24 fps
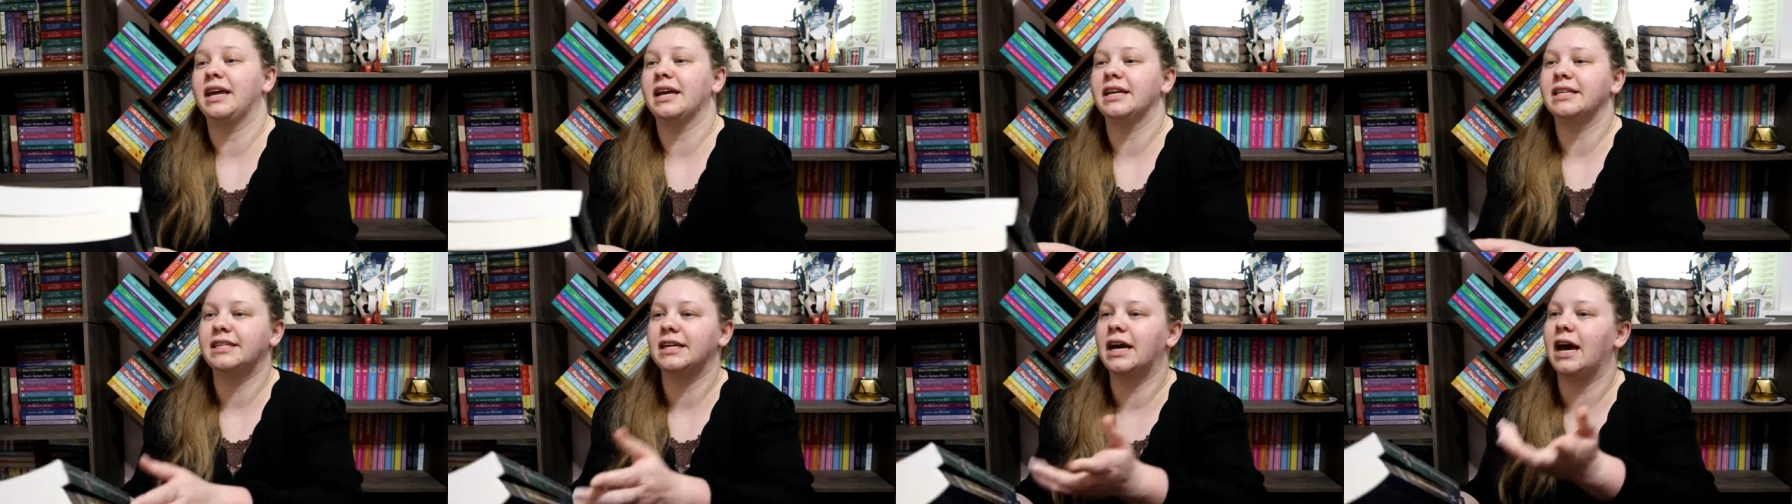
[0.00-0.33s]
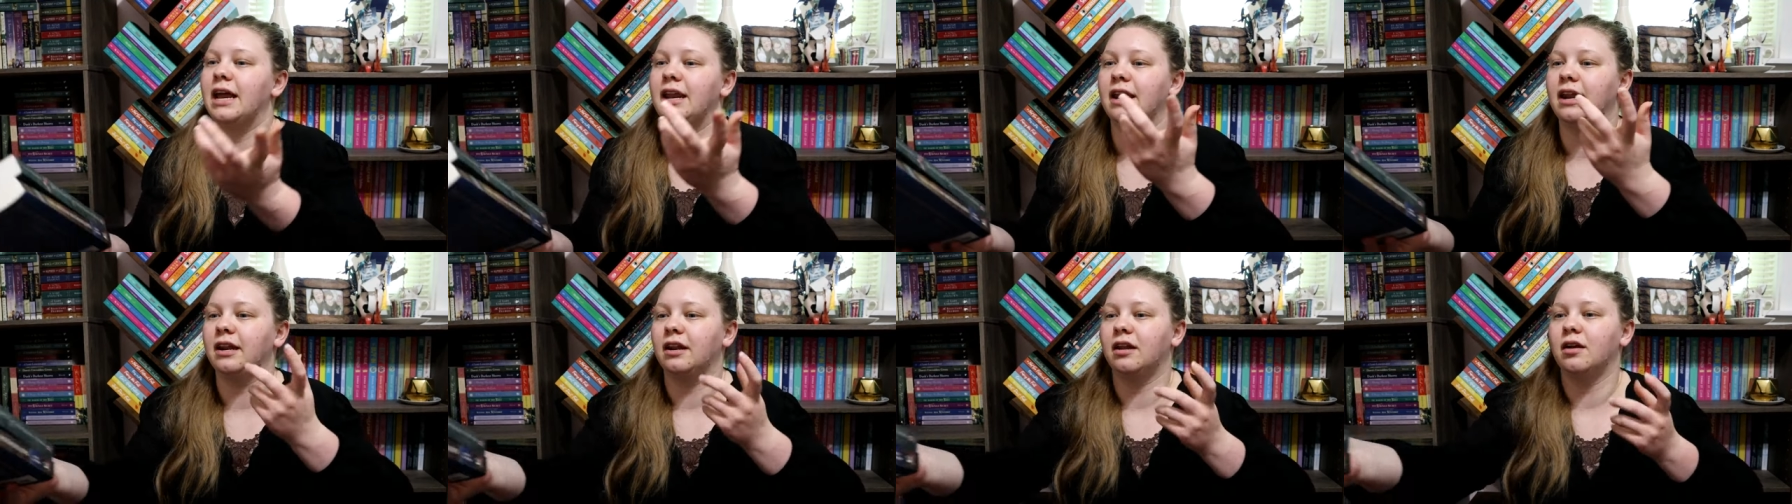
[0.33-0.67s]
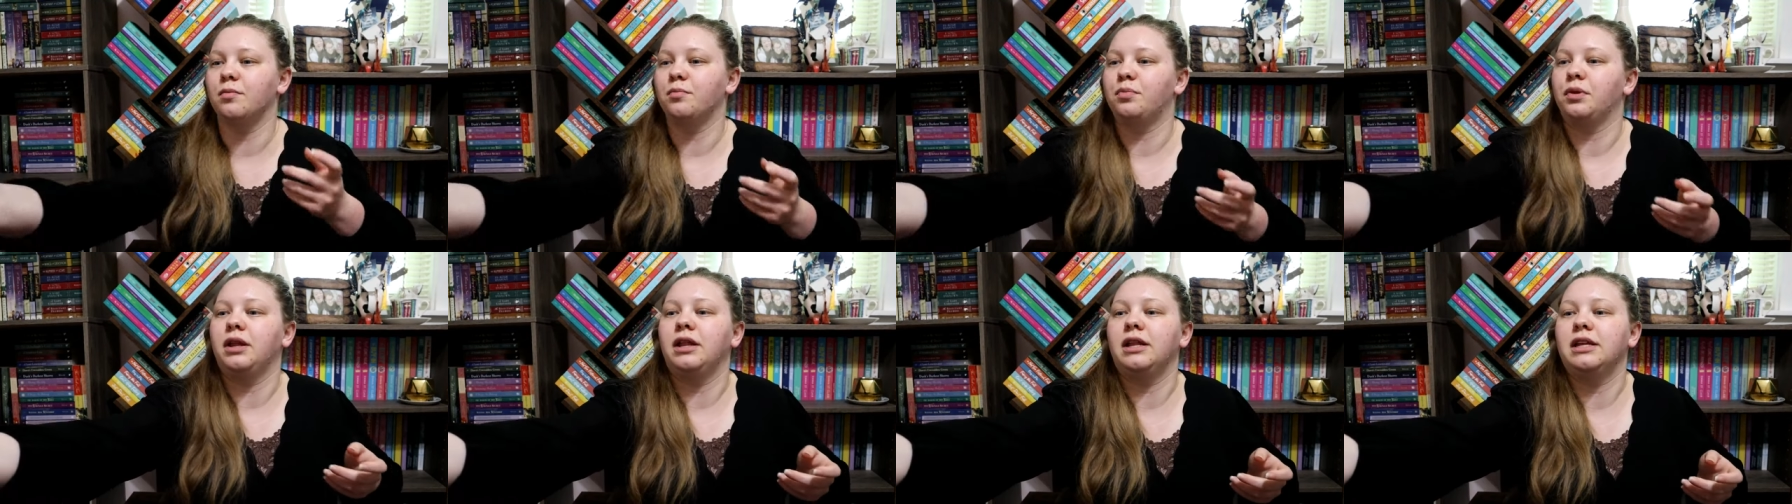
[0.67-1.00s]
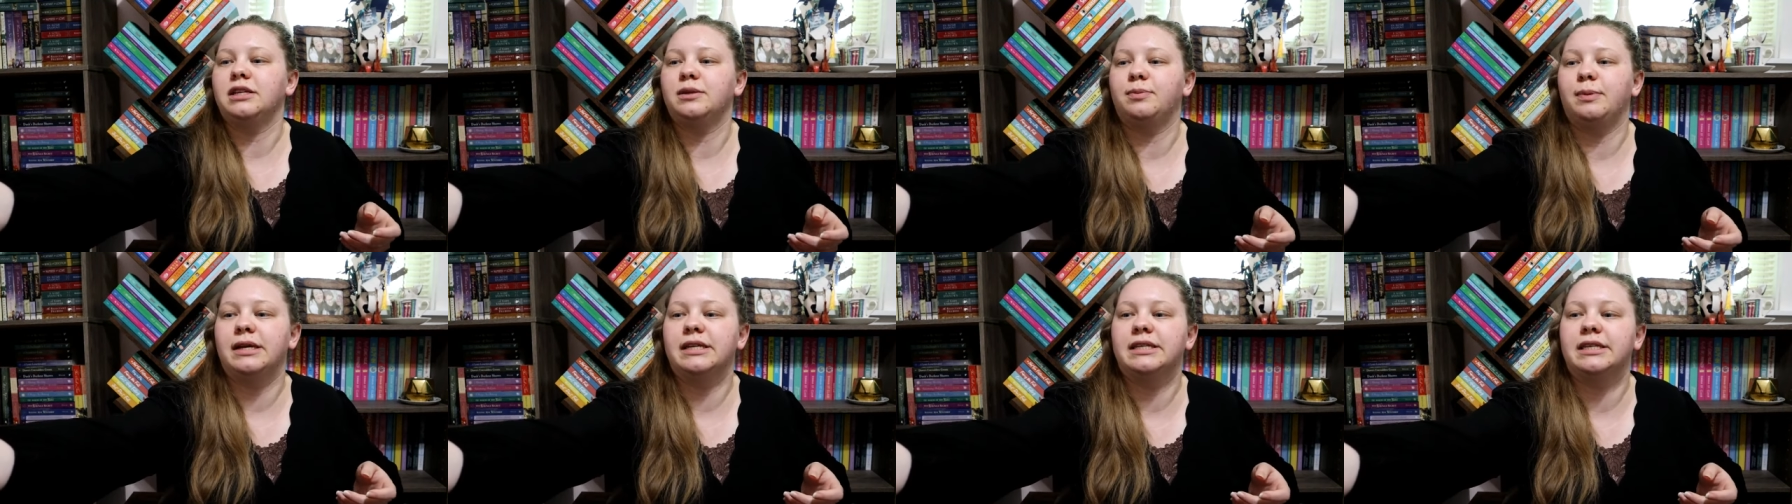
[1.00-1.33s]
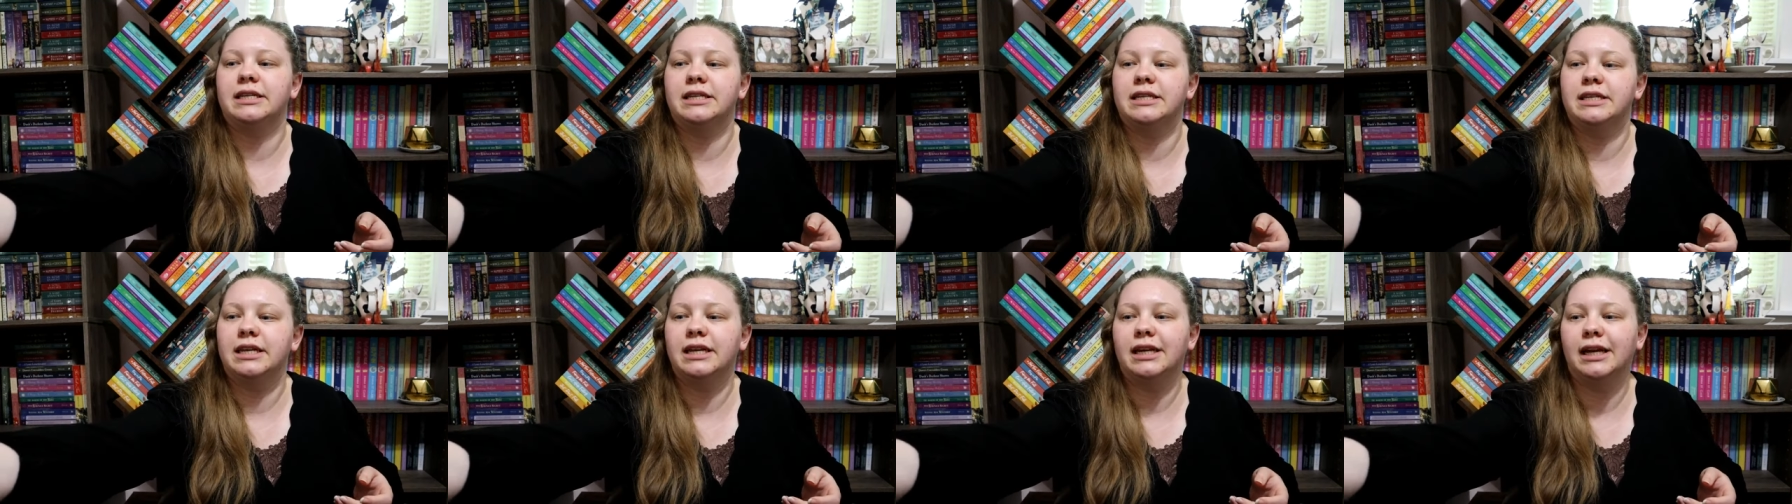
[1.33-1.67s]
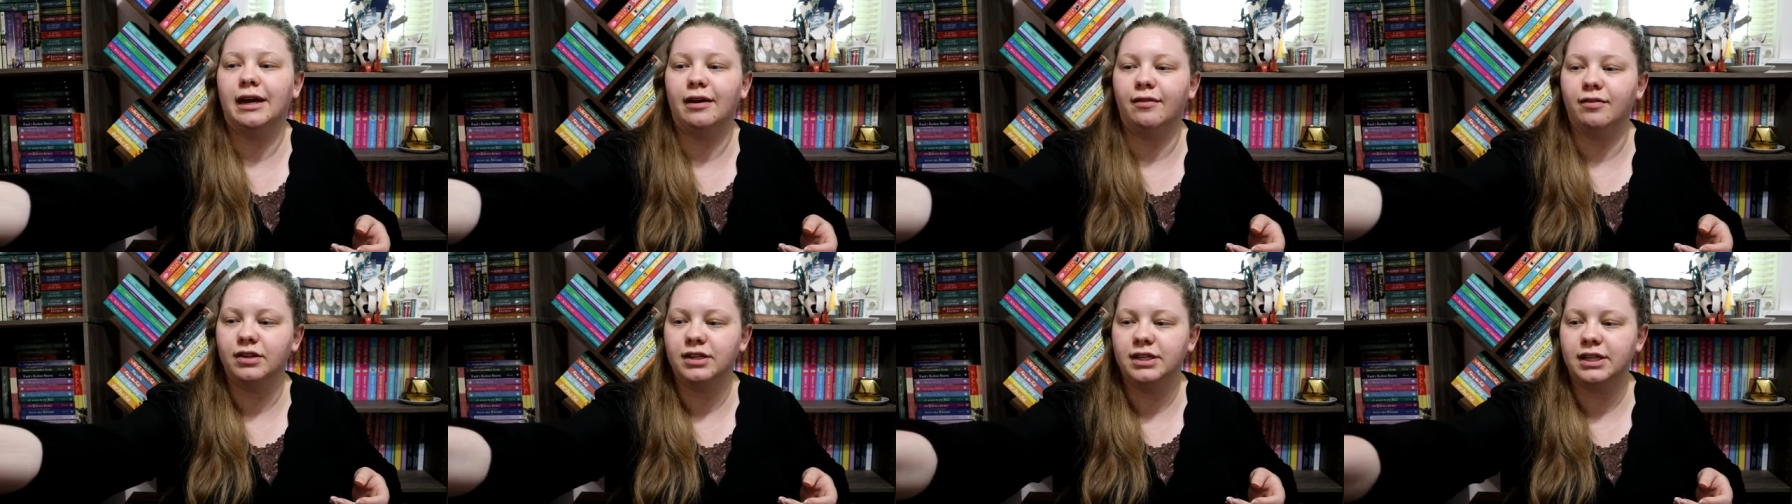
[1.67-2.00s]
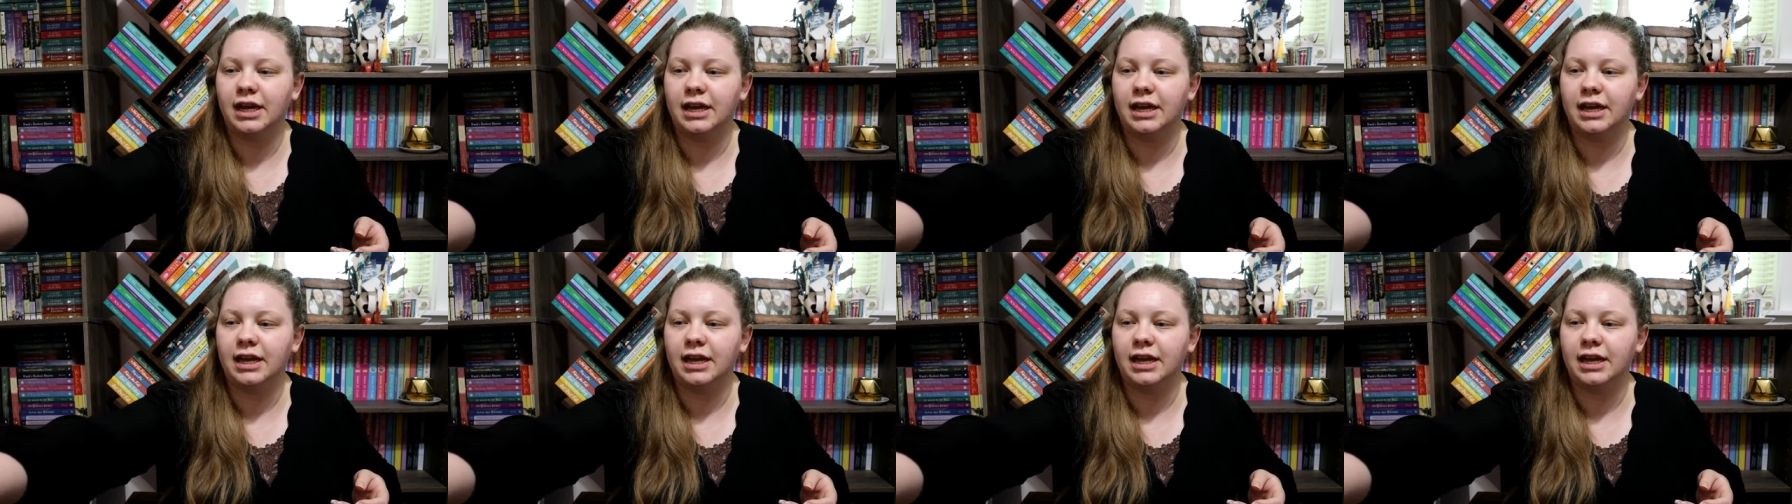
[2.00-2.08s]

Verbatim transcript: to get signed and completely spaced and didn't have her